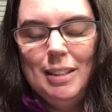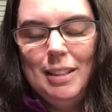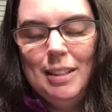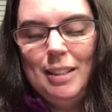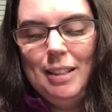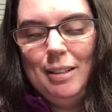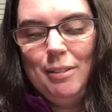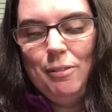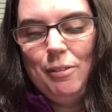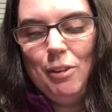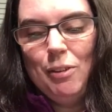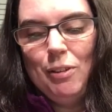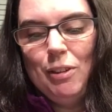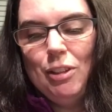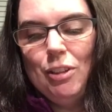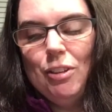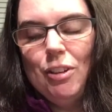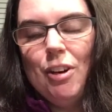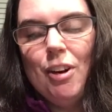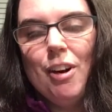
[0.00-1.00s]
if you're in
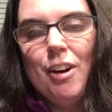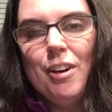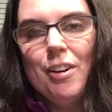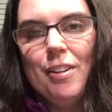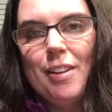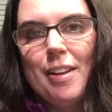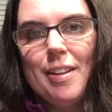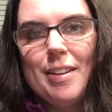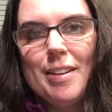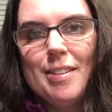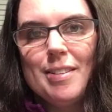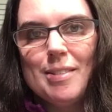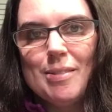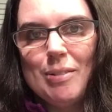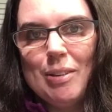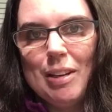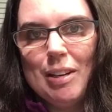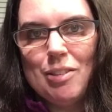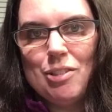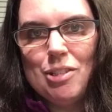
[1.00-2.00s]
your car, that is
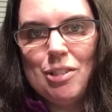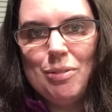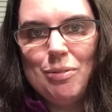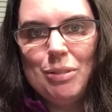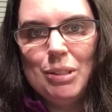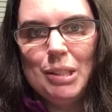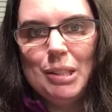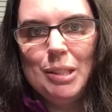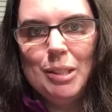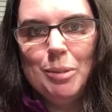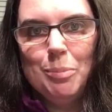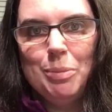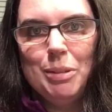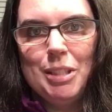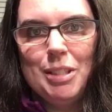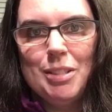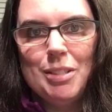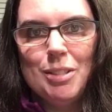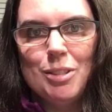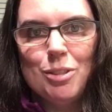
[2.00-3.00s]
actually a really good
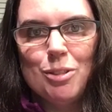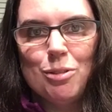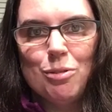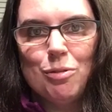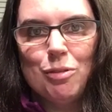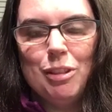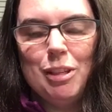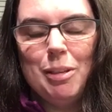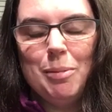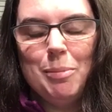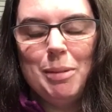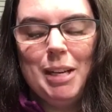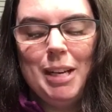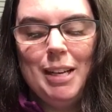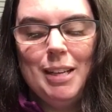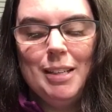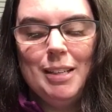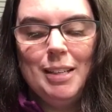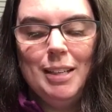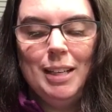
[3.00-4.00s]
place to scream.
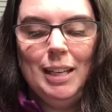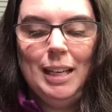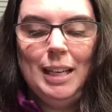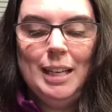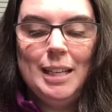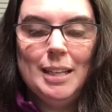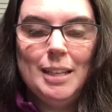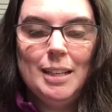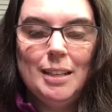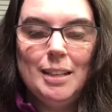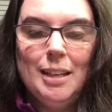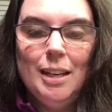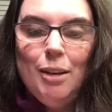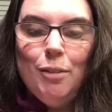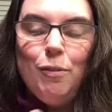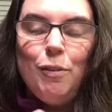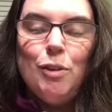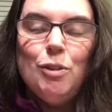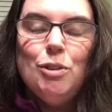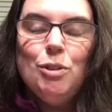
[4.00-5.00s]
And it
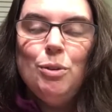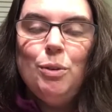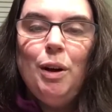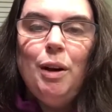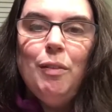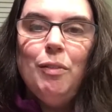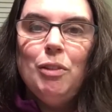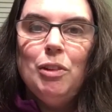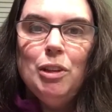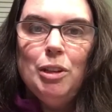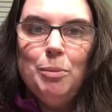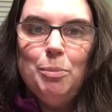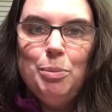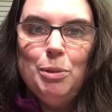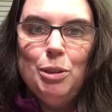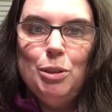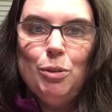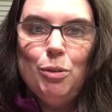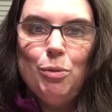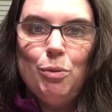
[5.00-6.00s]
if you do have a lump
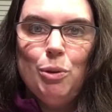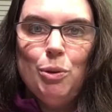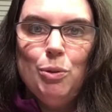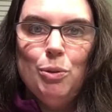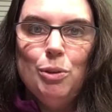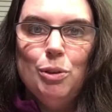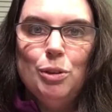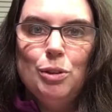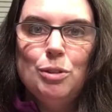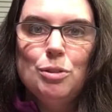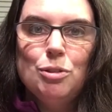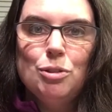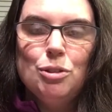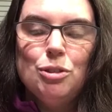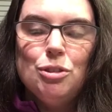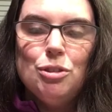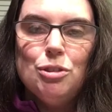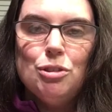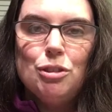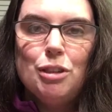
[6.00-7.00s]
in your throat, or you're
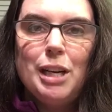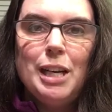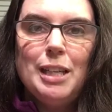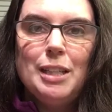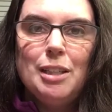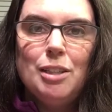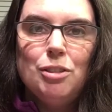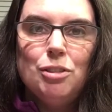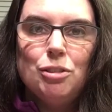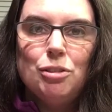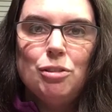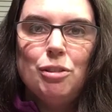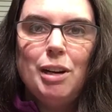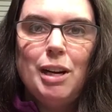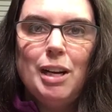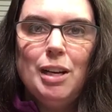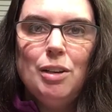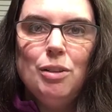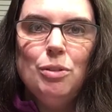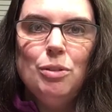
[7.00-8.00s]
just trying not to
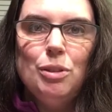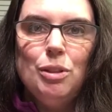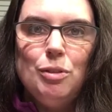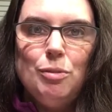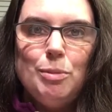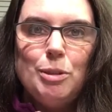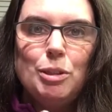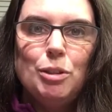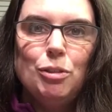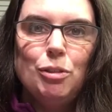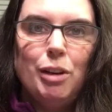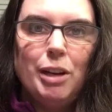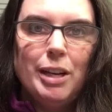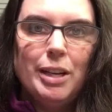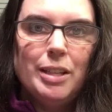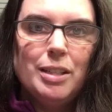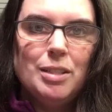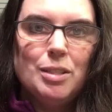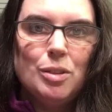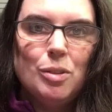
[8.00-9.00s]
cry, or you've been
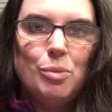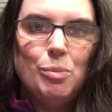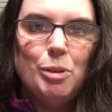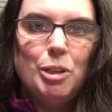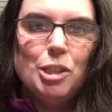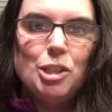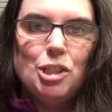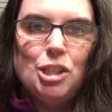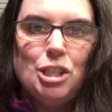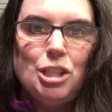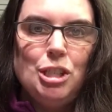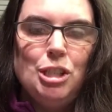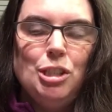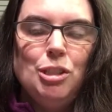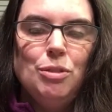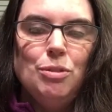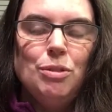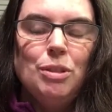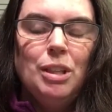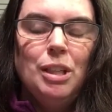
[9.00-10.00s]
crying so much, and
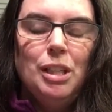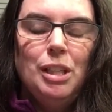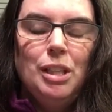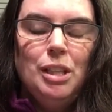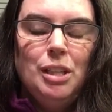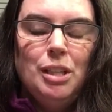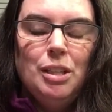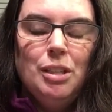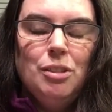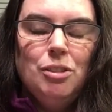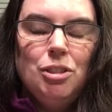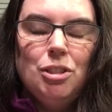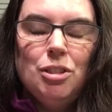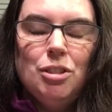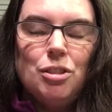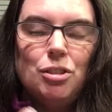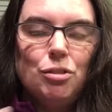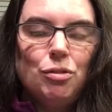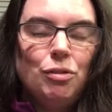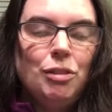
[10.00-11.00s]
you
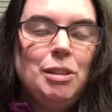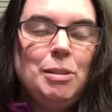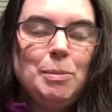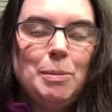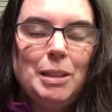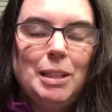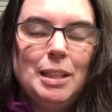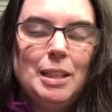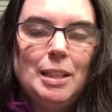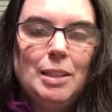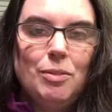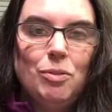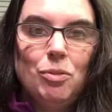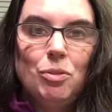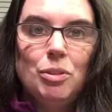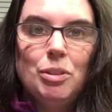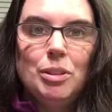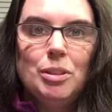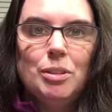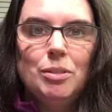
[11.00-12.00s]
just screaming can
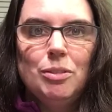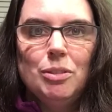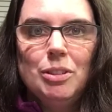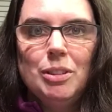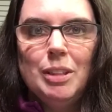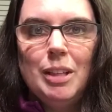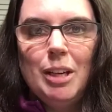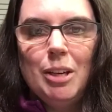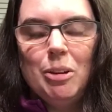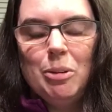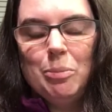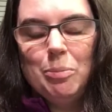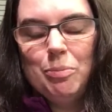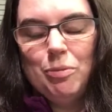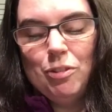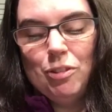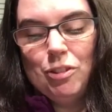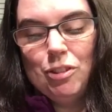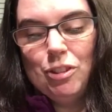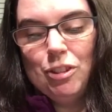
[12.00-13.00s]
really, really help
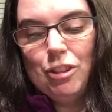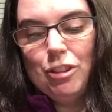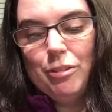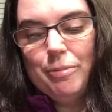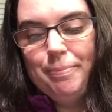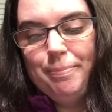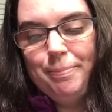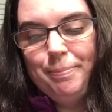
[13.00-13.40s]
for sure.